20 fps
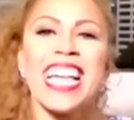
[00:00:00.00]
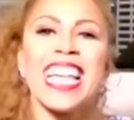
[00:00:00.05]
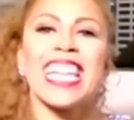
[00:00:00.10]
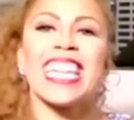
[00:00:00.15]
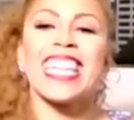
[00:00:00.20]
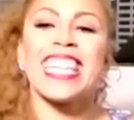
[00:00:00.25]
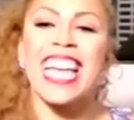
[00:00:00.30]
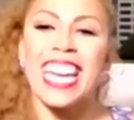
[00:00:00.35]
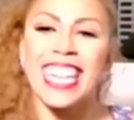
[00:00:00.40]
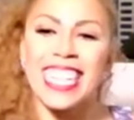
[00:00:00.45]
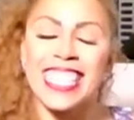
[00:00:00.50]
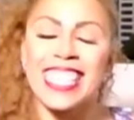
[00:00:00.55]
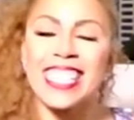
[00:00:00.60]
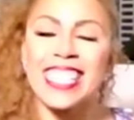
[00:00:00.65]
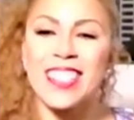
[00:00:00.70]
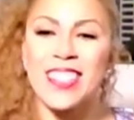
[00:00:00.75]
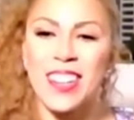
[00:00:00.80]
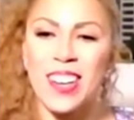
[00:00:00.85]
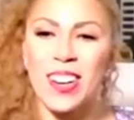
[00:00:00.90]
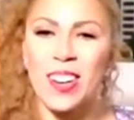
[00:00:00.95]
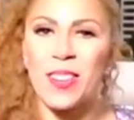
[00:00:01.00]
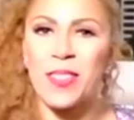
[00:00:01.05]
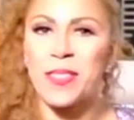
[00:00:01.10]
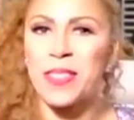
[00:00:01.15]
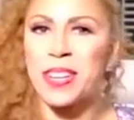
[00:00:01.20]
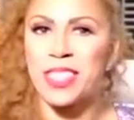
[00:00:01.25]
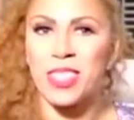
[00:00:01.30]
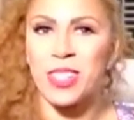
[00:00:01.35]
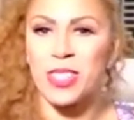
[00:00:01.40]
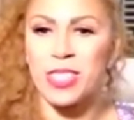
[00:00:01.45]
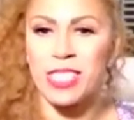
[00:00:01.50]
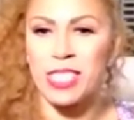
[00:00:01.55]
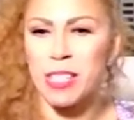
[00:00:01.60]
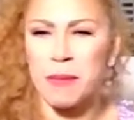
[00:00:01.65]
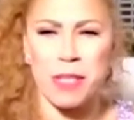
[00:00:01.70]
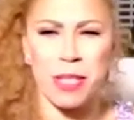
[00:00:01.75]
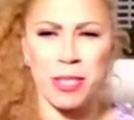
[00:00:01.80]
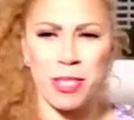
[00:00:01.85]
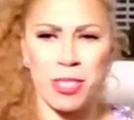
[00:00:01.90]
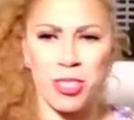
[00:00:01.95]
Let us know what some
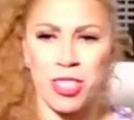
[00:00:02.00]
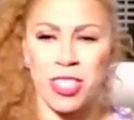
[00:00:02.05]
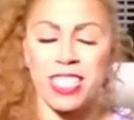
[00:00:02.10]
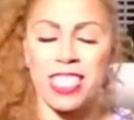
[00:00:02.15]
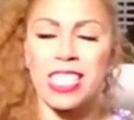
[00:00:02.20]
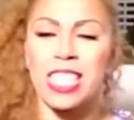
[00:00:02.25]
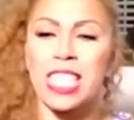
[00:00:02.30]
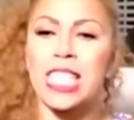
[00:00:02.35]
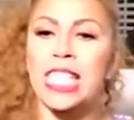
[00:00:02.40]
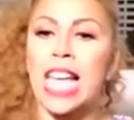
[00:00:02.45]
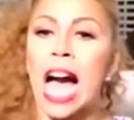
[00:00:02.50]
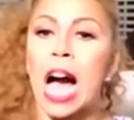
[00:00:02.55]
of those traditions